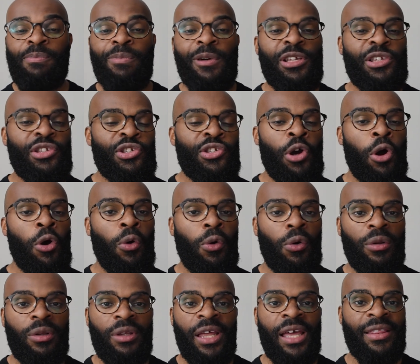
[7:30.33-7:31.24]
but
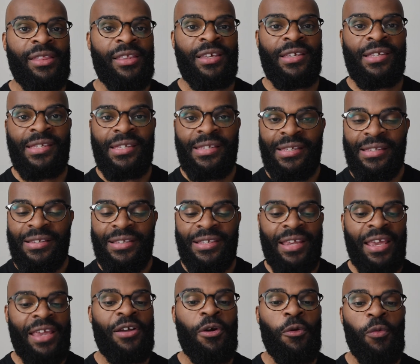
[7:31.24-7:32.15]
don't let this
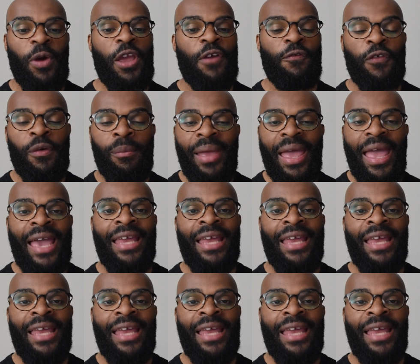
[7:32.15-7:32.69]
take away from